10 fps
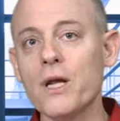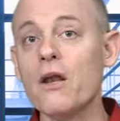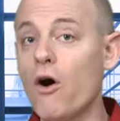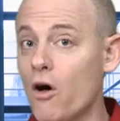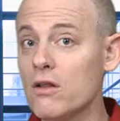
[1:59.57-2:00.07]

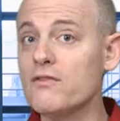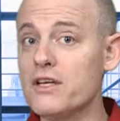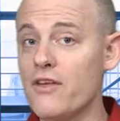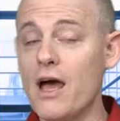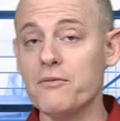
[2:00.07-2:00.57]
And all of
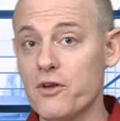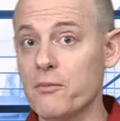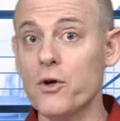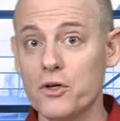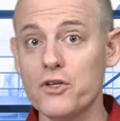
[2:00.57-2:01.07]
these apps that
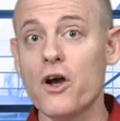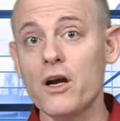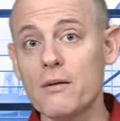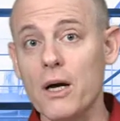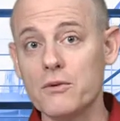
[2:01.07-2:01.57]
I'm going to
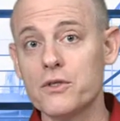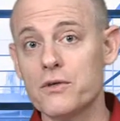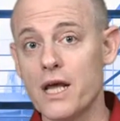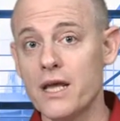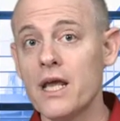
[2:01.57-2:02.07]
talk about
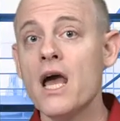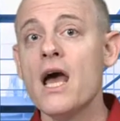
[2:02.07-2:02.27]
today